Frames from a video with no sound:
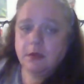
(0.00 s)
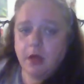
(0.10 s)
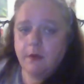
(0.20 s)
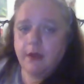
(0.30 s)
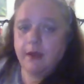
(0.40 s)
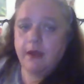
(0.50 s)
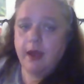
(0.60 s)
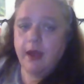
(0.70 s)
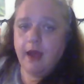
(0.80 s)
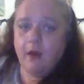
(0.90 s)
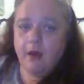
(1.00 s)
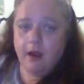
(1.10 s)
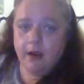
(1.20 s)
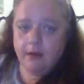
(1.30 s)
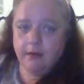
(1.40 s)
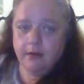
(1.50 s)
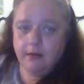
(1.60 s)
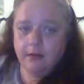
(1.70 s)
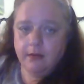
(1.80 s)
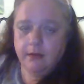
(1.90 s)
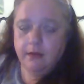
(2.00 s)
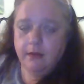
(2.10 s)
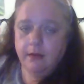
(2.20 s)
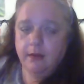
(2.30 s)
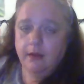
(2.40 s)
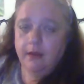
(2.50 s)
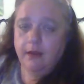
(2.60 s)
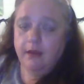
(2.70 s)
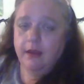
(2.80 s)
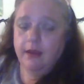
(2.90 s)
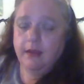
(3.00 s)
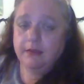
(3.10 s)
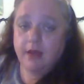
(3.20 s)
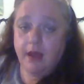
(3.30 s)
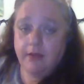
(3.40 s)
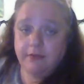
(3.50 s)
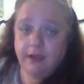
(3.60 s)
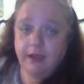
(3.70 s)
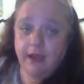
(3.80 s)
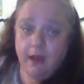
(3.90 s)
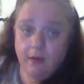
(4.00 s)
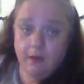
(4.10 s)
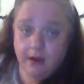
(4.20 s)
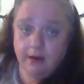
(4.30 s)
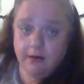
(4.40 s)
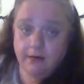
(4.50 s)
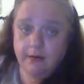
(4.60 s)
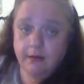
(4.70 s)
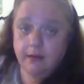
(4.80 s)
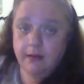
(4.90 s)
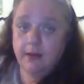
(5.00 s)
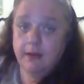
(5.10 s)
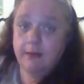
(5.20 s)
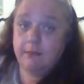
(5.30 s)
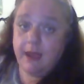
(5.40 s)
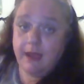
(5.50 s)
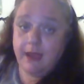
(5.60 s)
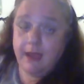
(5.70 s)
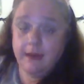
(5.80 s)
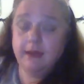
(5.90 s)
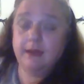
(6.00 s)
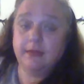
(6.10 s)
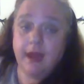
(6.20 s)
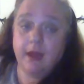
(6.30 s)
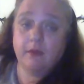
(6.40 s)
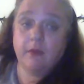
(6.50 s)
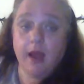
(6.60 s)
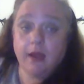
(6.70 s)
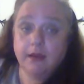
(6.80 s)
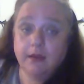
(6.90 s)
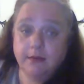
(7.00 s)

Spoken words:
slowing how hard and softening how hard my head hit that rock.